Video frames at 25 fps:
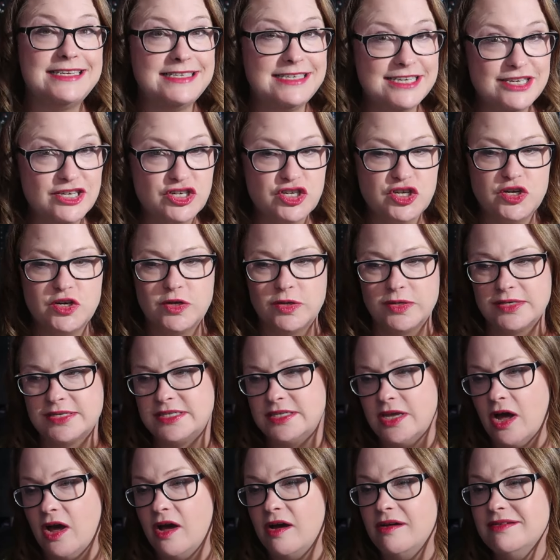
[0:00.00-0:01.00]
additional
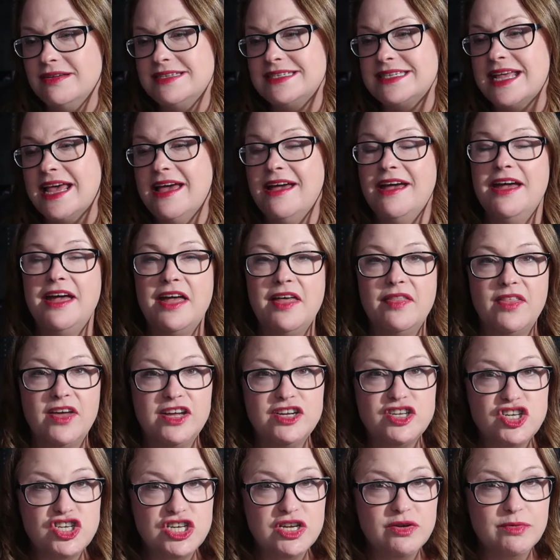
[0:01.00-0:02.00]
songs
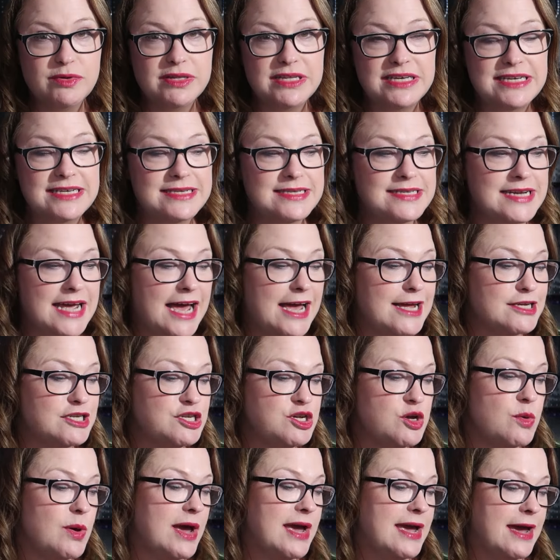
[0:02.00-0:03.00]
that she released at
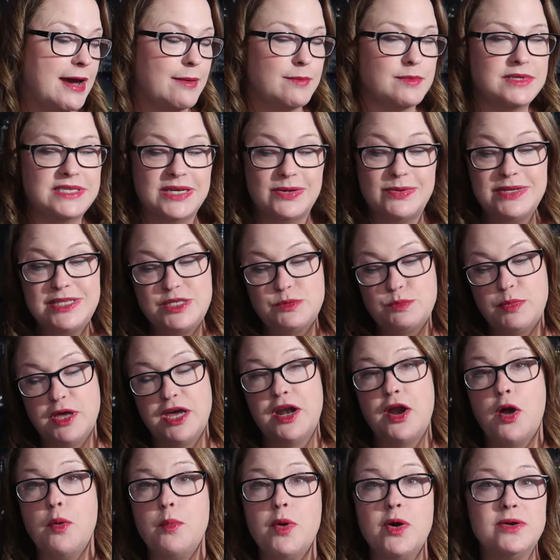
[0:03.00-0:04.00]
2 a.m. So it's
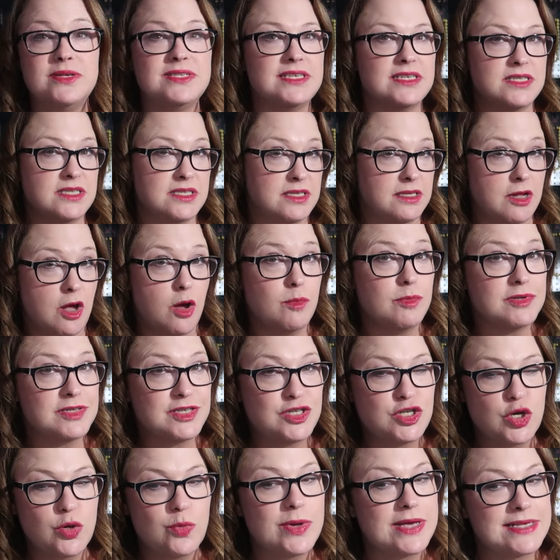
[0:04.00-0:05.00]
been almost
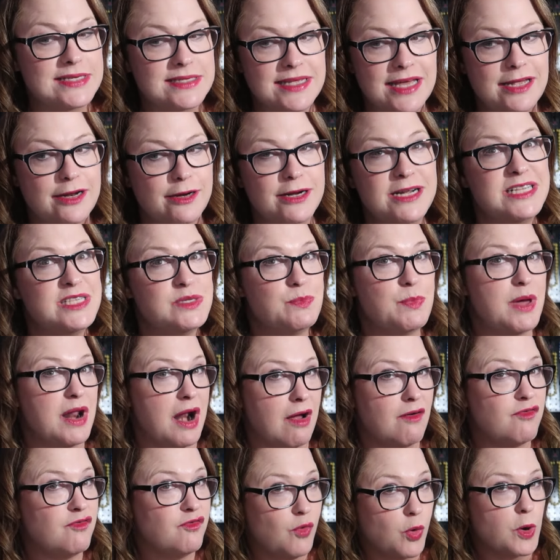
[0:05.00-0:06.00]
almost two weeks later. It's been
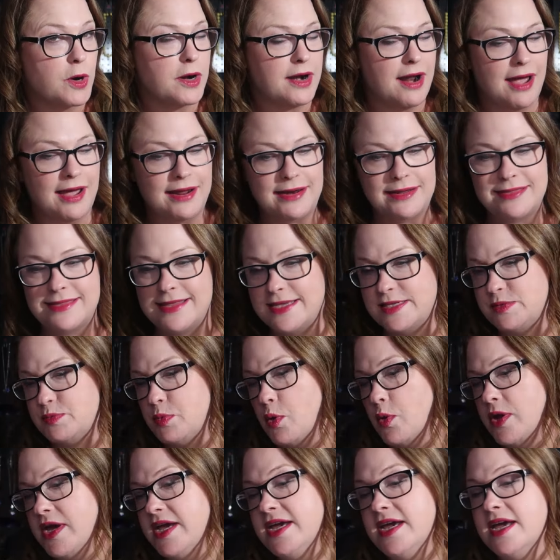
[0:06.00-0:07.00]
a fortnight at this
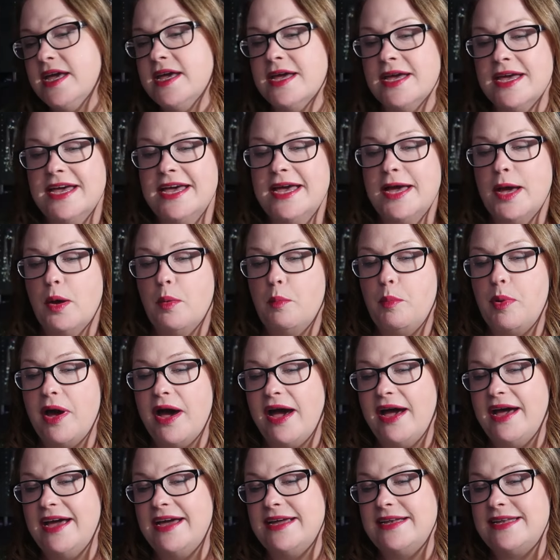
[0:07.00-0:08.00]
point but
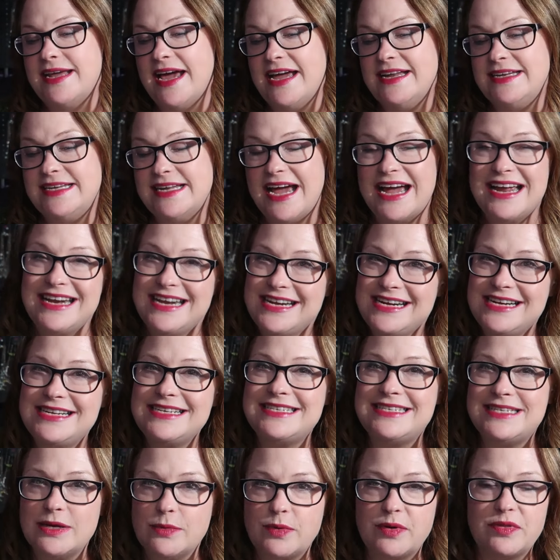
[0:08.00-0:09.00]
I, I needed to
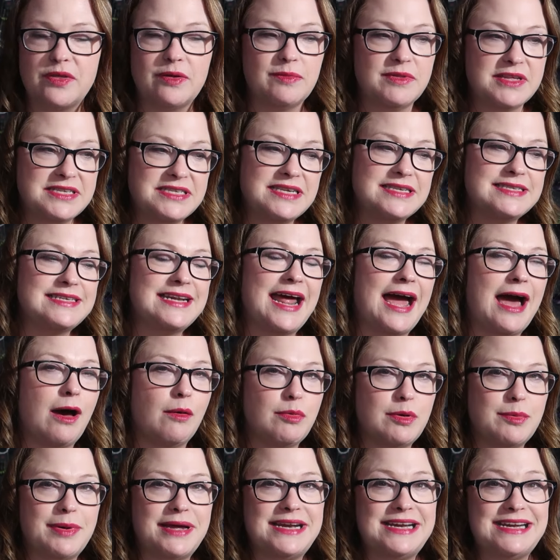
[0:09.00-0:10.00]
sit with them. This is an
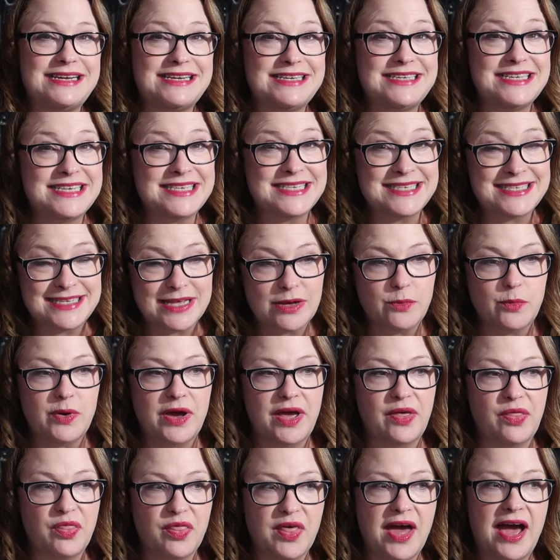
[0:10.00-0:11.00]
album I needed to sit
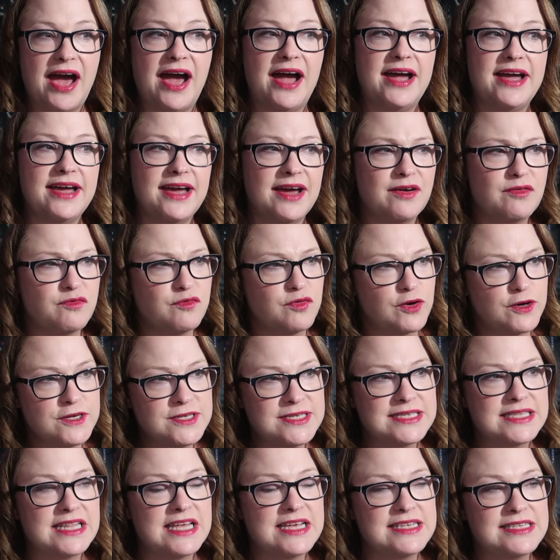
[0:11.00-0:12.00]
with. I, at
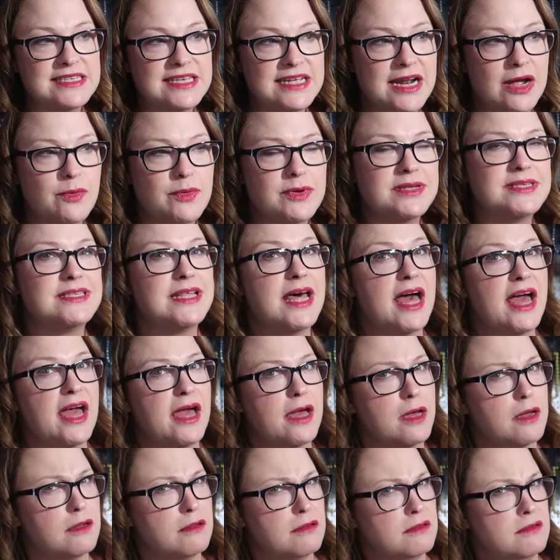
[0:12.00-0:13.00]
first listen, I was
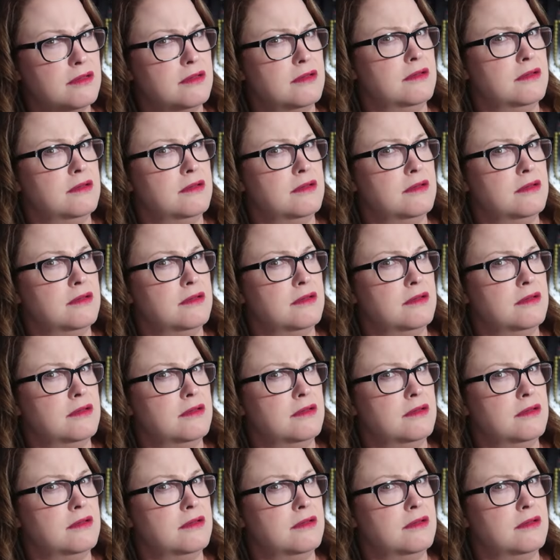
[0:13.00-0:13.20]
like,